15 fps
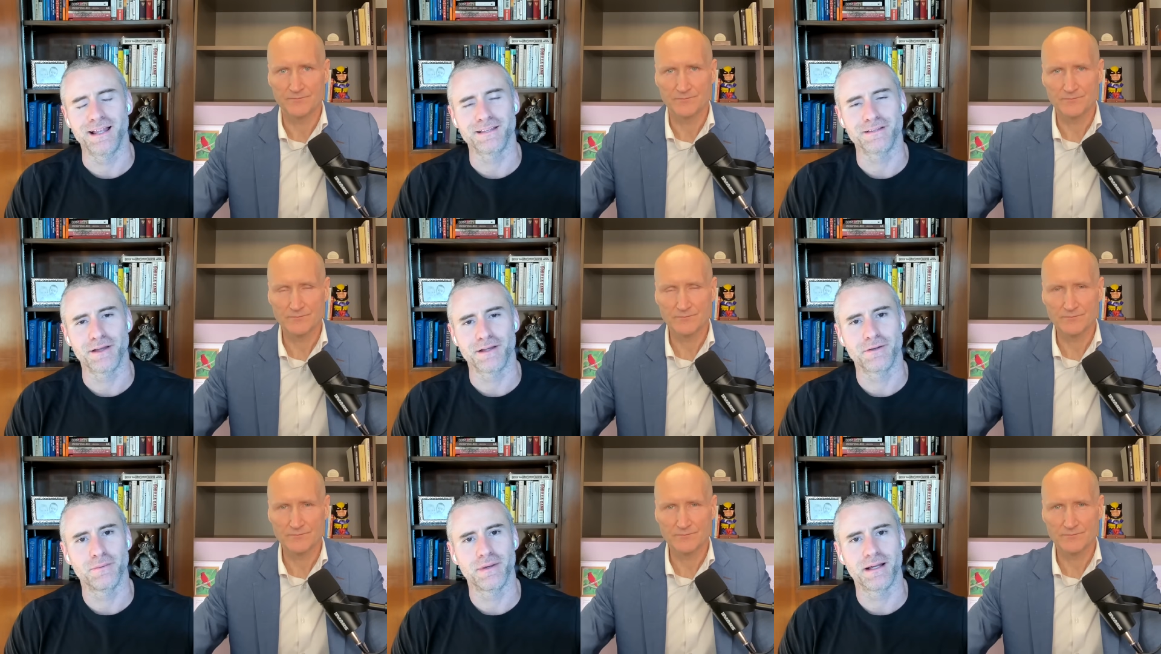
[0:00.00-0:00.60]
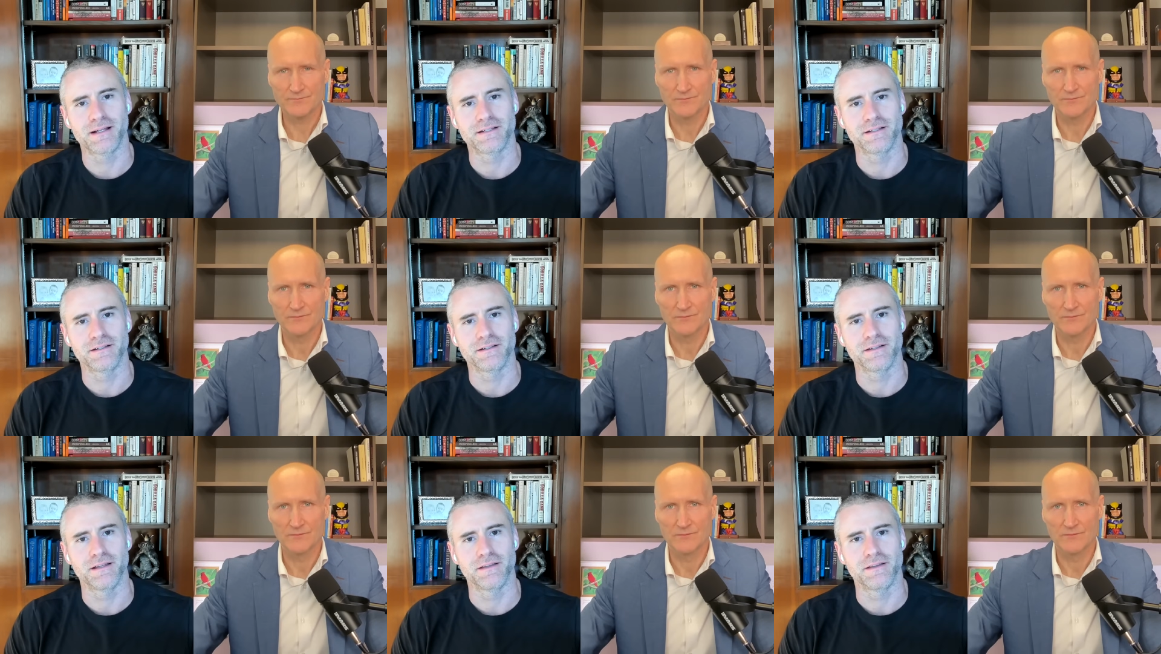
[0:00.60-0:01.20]
Speaker 1: I think I go back to
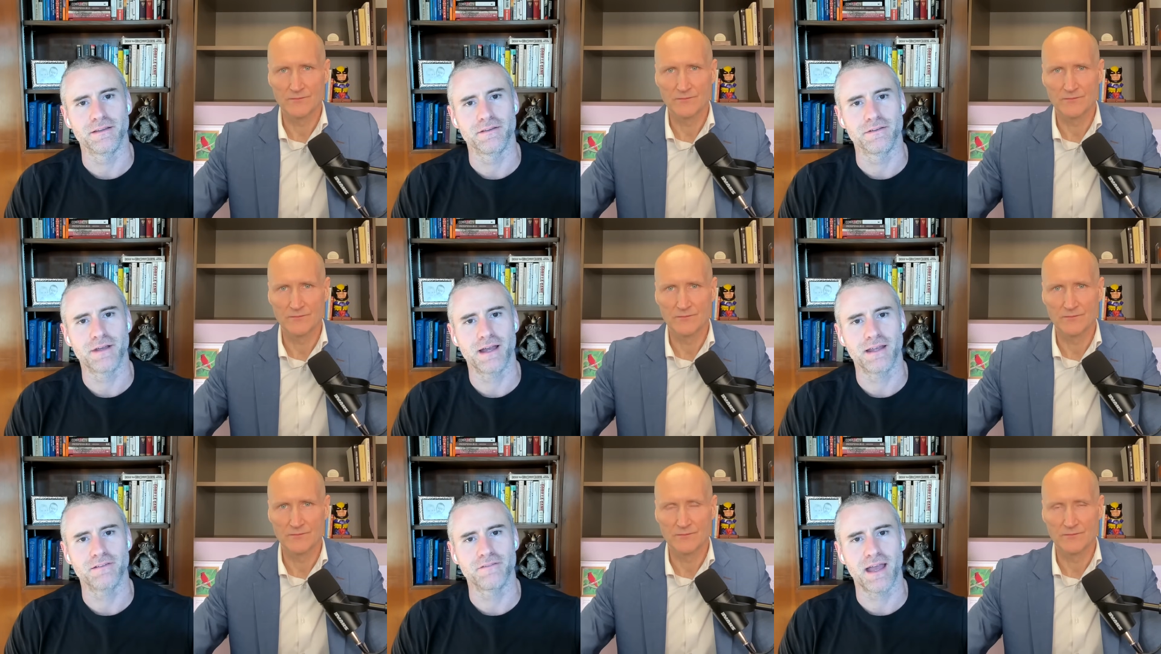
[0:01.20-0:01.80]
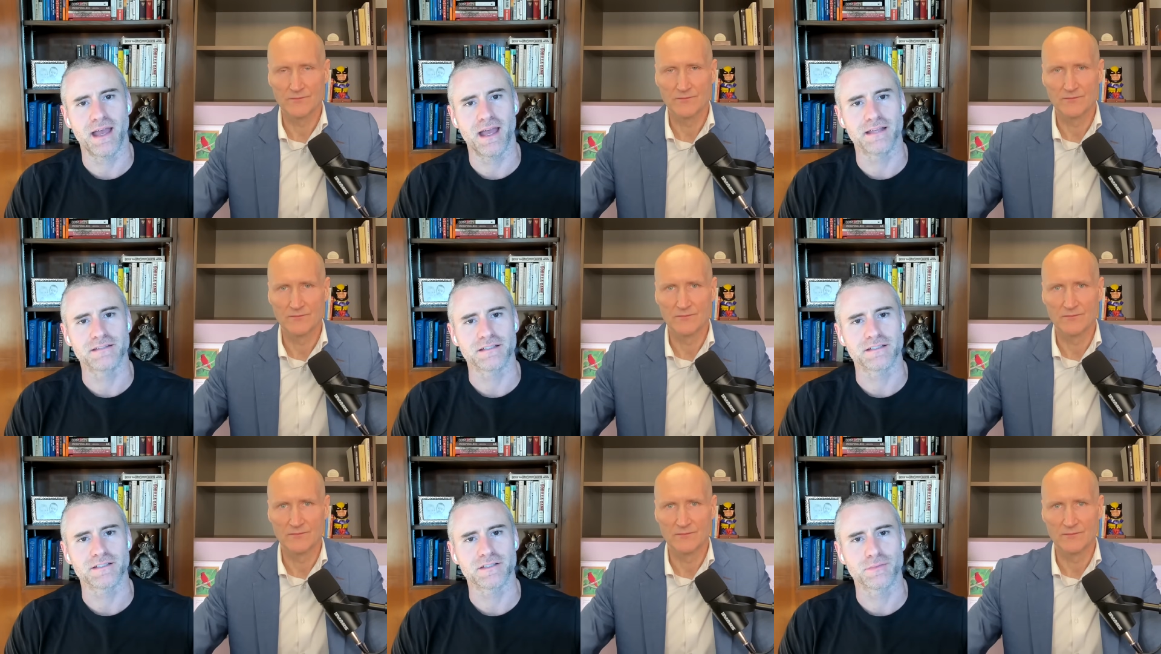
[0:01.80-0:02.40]
uh, kind of as
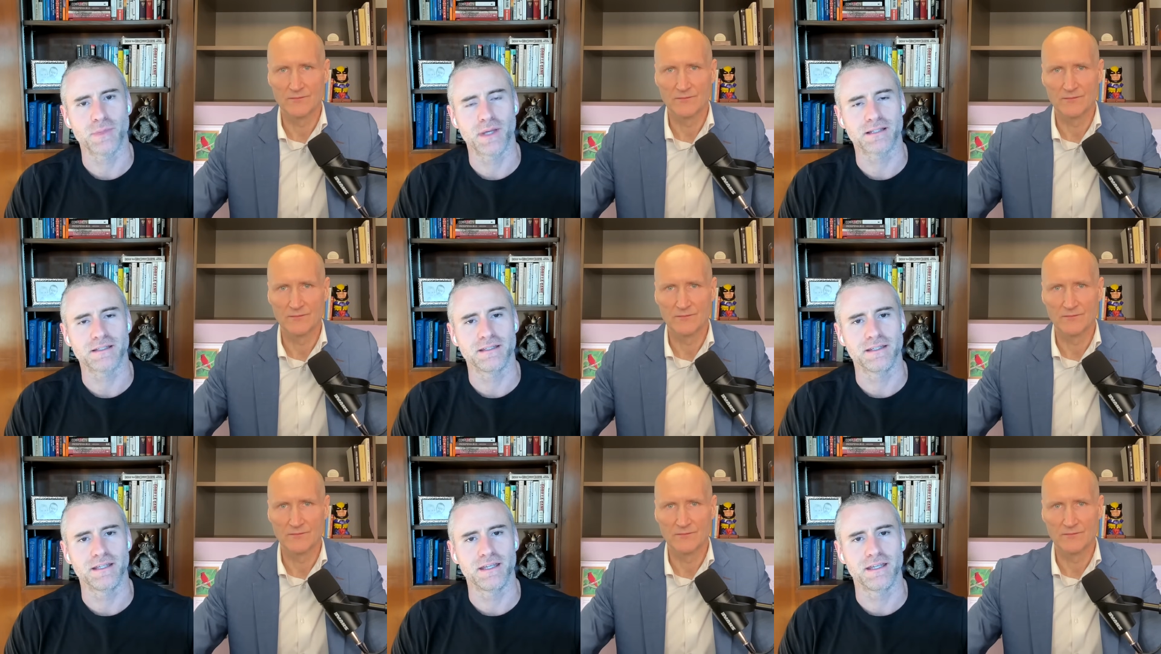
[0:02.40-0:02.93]
expected